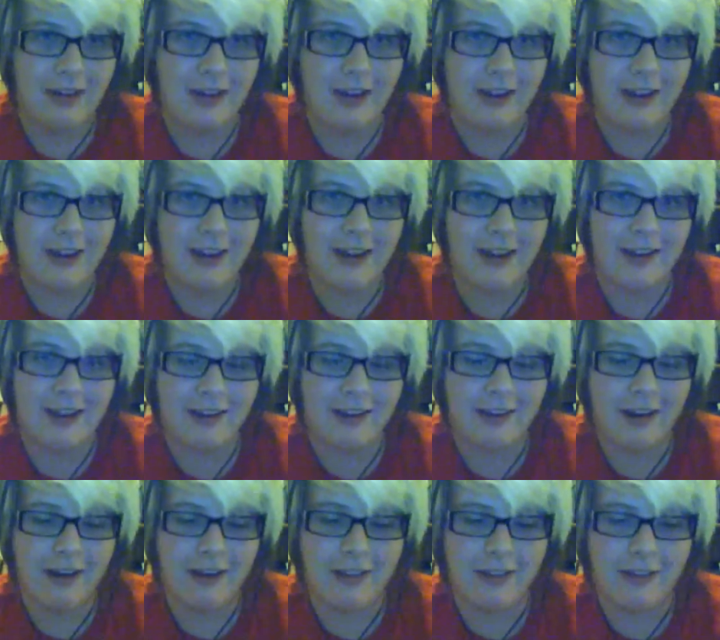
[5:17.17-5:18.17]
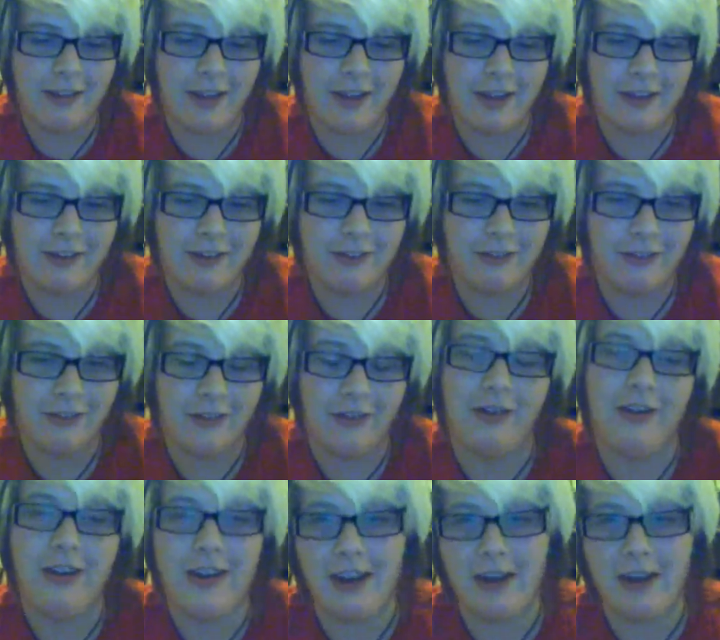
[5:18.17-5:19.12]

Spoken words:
He got kicked out of the class for a day.